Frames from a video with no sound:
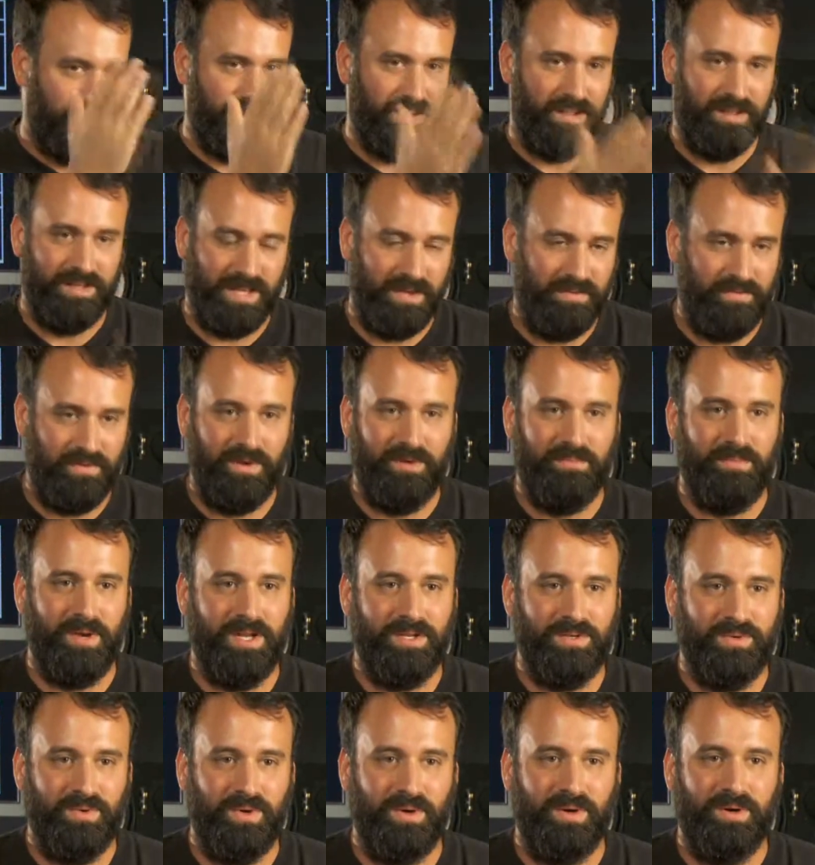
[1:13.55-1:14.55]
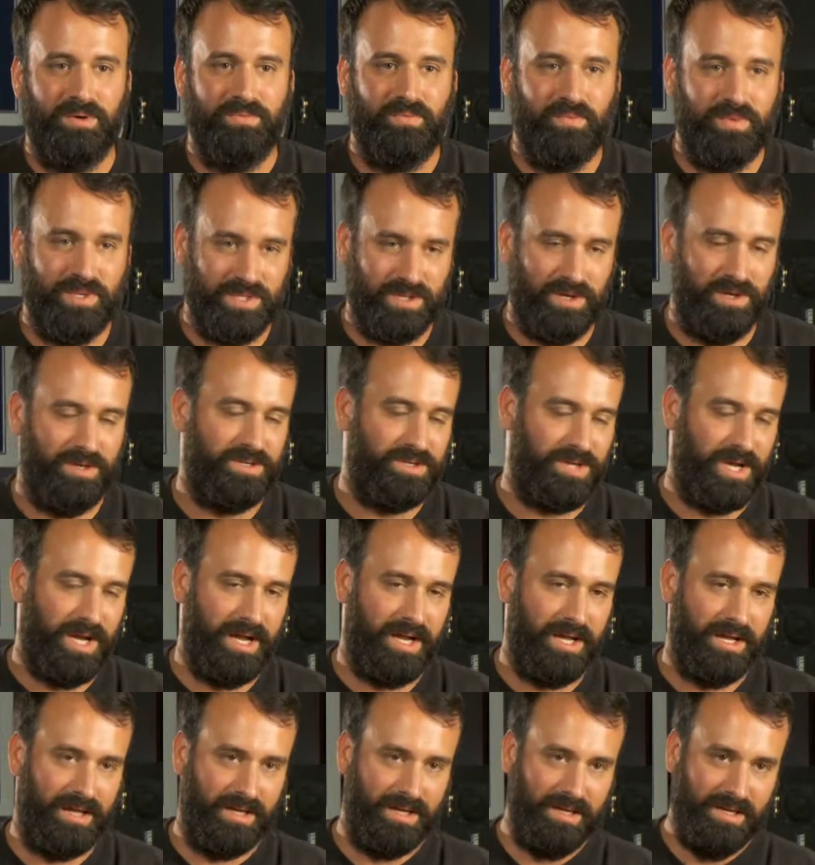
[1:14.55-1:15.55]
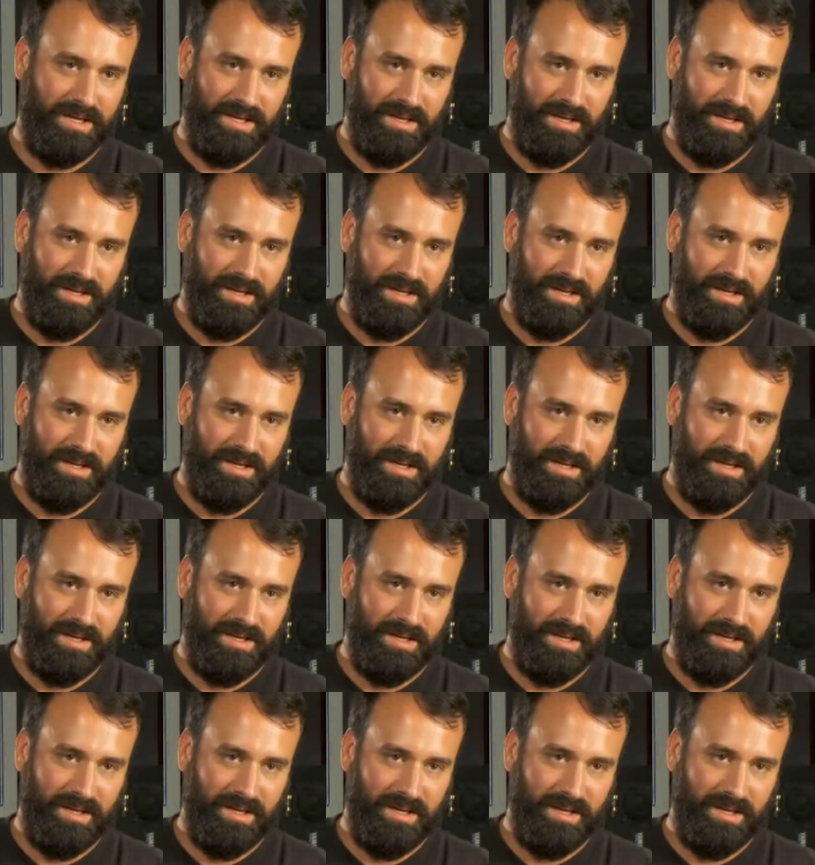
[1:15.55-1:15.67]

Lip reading: They set foot in my door, we start tracking.